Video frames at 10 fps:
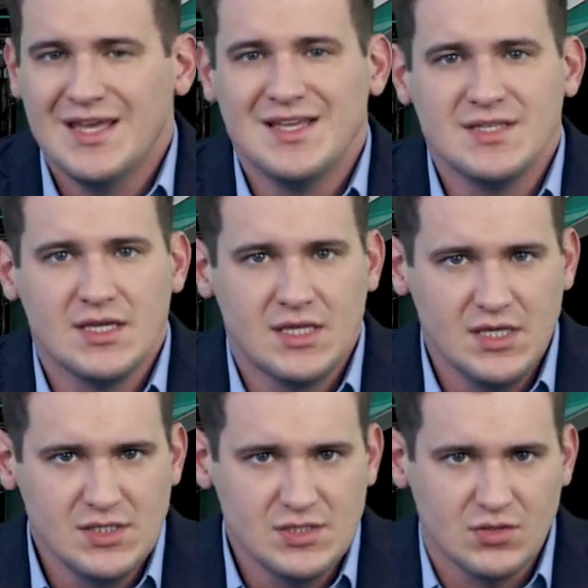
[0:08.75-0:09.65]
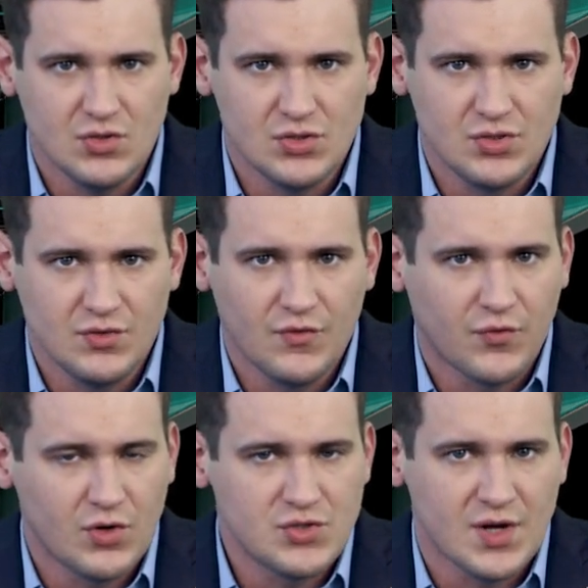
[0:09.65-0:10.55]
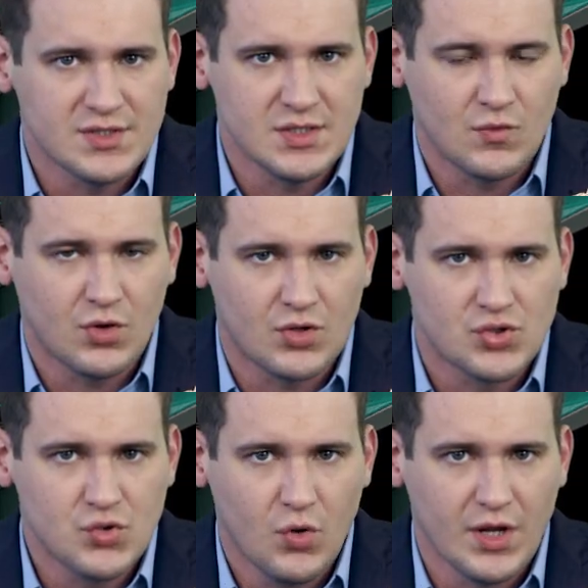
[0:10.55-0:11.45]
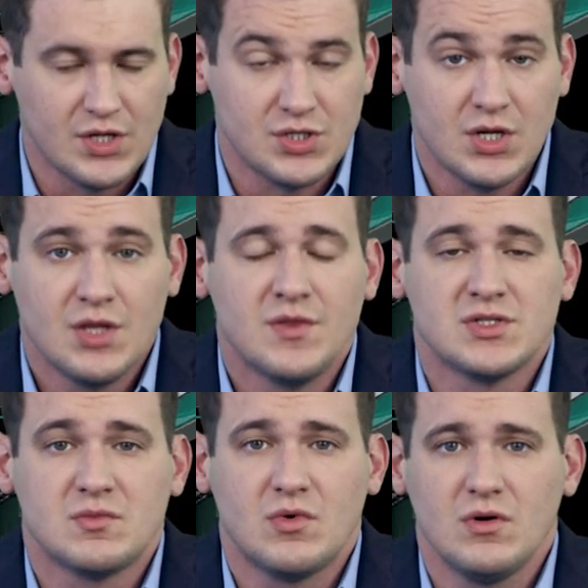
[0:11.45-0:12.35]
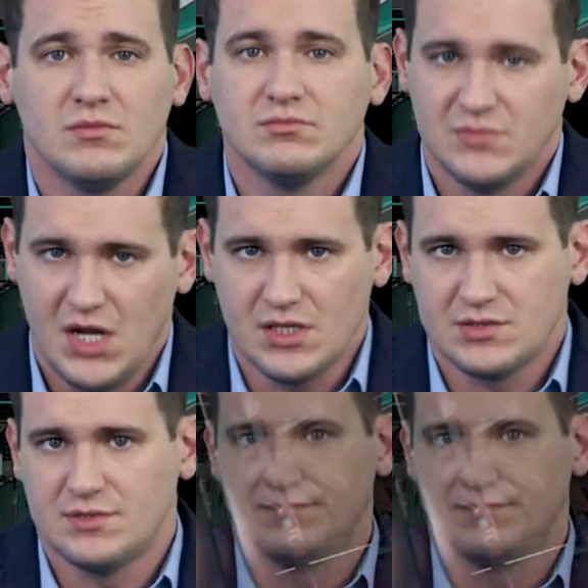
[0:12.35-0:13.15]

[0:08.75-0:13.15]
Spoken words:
is a key solution for addressing worker shortage. This and more, next.